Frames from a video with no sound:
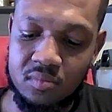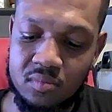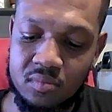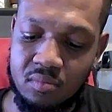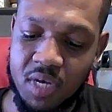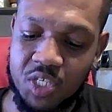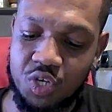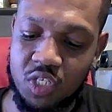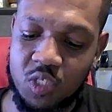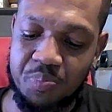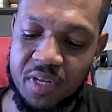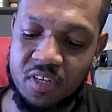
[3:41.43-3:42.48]
Make sure it
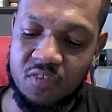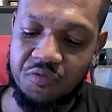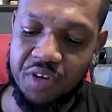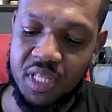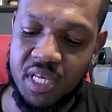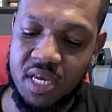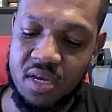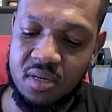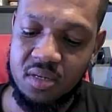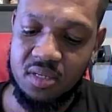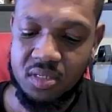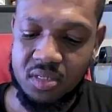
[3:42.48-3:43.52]
spins freely,
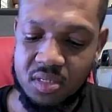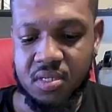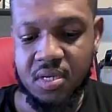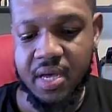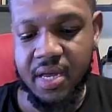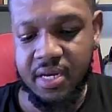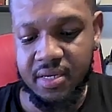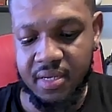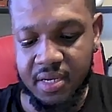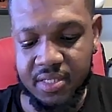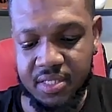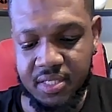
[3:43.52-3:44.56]
and it
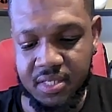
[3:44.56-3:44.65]
does.